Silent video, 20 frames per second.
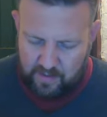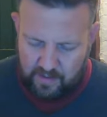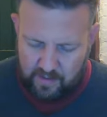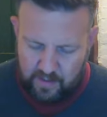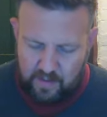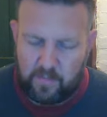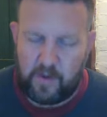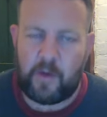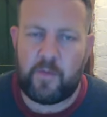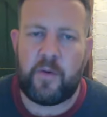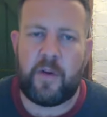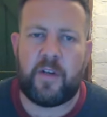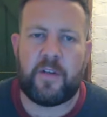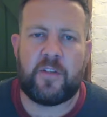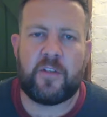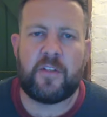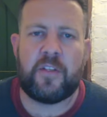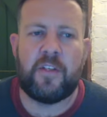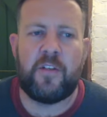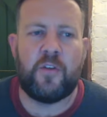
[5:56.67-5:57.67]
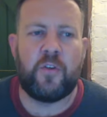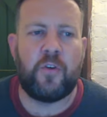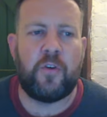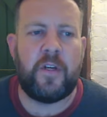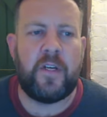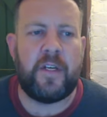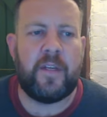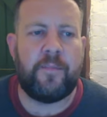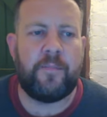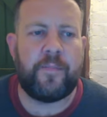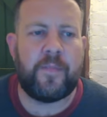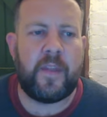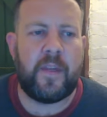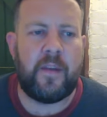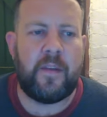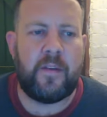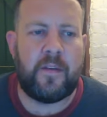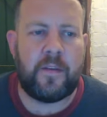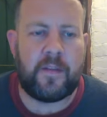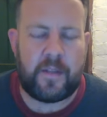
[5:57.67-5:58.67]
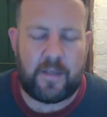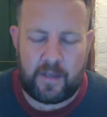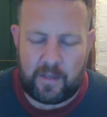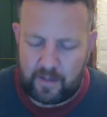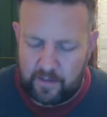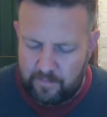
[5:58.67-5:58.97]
At the moment I just enjoy it, and